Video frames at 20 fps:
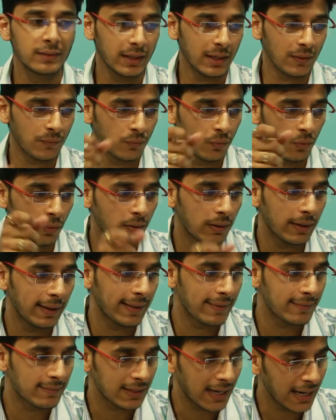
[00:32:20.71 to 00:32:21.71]
Therefore,
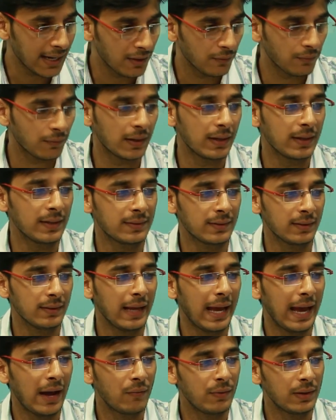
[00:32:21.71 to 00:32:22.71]
inside if condition,
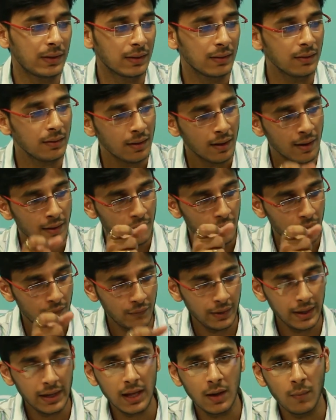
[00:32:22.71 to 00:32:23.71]
I have written
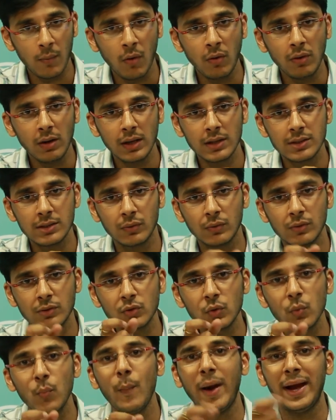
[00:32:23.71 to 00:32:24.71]
fade amount is equals
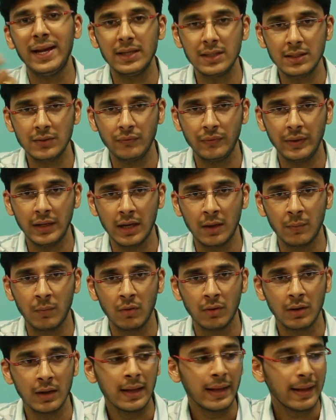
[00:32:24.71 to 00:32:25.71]
to minus fade
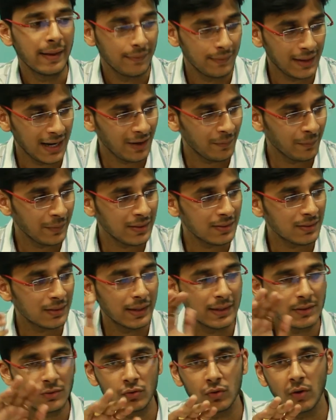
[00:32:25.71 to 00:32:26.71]
amount. That means
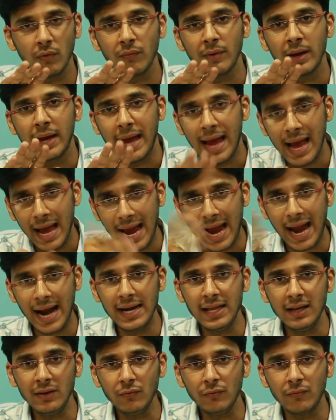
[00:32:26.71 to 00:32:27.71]
instead of
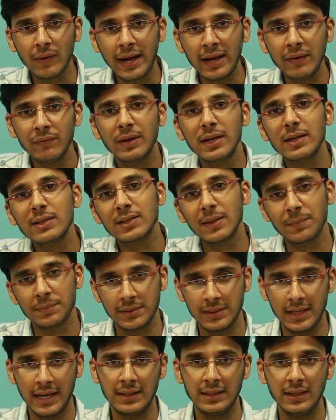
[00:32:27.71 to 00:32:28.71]
adding 5, we are
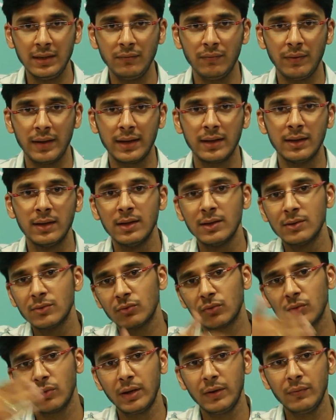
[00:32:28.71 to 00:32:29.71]
subtracting 5.
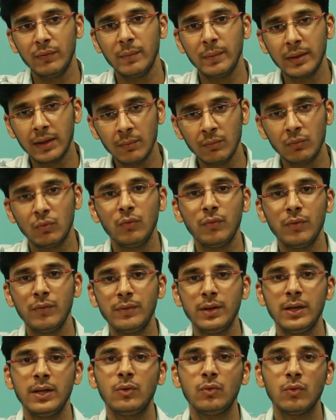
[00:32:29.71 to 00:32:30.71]
So it will become
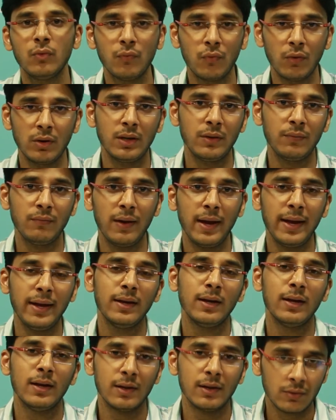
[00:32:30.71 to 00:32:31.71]
250, 245,
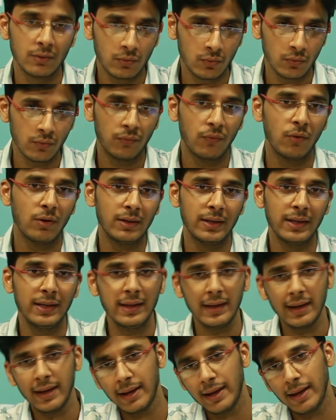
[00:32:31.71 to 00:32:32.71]

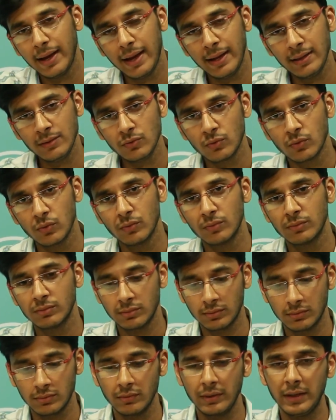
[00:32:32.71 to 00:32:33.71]
240 and slow.
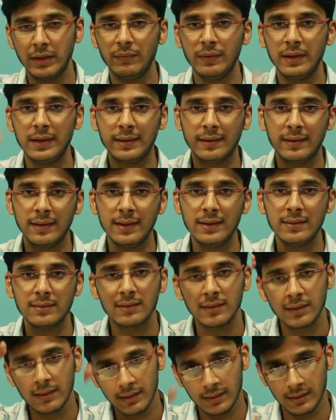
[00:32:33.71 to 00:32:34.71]
So it will increase,
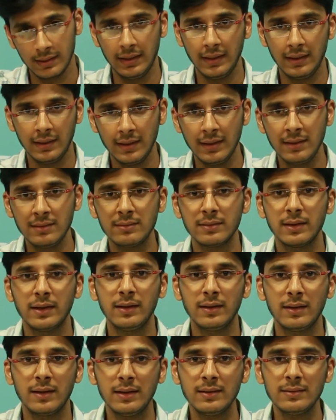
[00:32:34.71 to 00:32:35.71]
decrease,
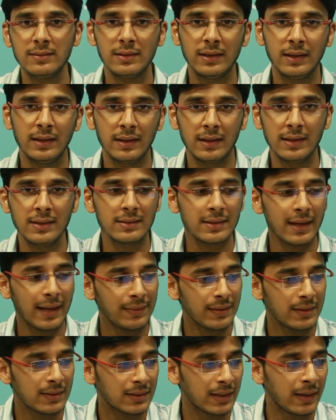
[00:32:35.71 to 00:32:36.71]
increase, decrease
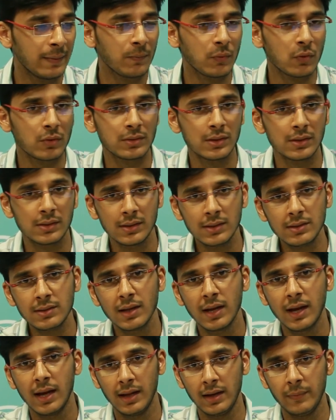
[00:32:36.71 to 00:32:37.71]
and the same process is
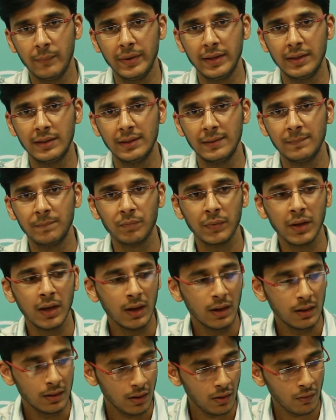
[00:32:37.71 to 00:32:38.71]
repeated.
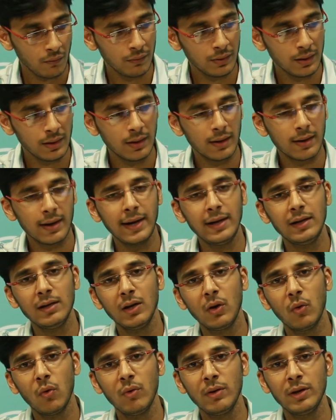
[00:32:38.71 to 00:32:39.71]
Now we'll write
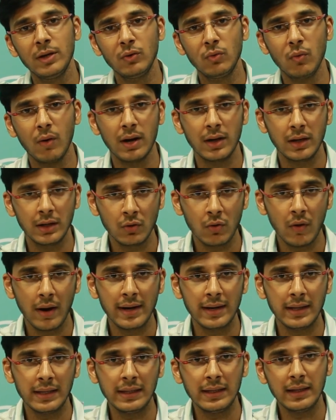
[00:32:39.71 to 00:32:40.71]
the code into Arduino
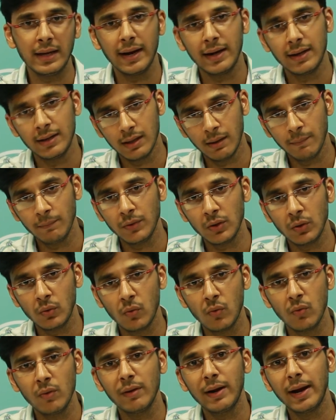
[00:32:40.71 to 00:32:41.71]
IDE, dump the
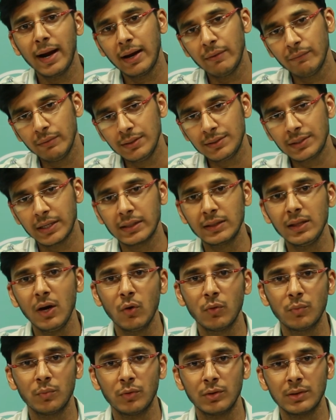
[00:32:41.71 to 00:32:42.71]
code and we'll check the
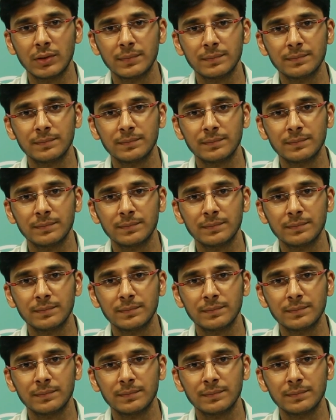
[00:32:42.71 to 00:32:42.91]
output.